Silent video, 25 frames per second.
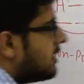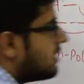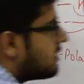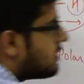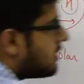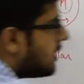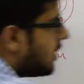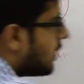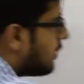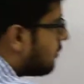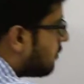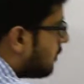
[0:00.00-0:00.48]
is
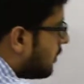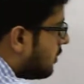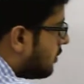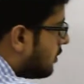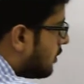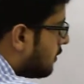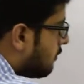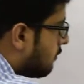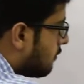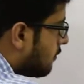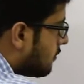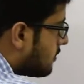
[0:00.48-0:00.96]
equal to
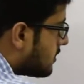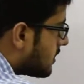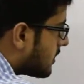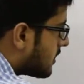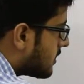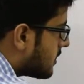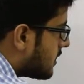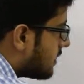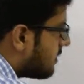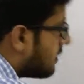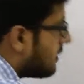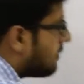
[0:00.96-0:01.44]
the force
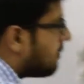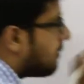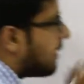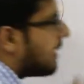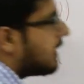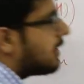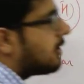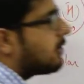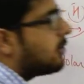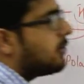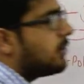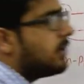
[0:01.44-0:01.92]
exerted
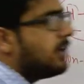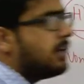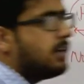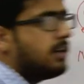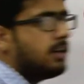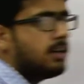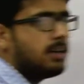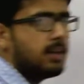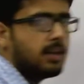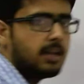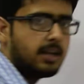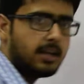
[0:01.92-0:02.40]
by
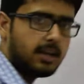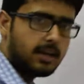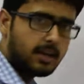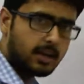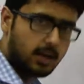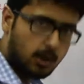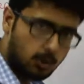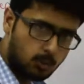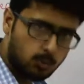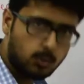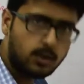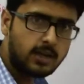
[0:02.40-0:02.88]
chlorine in
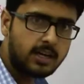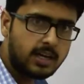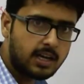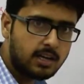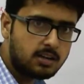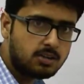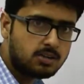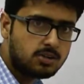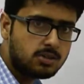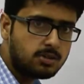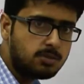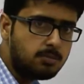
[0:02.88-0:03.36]
downward
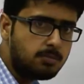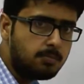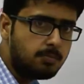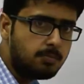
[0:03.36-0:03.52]
direction.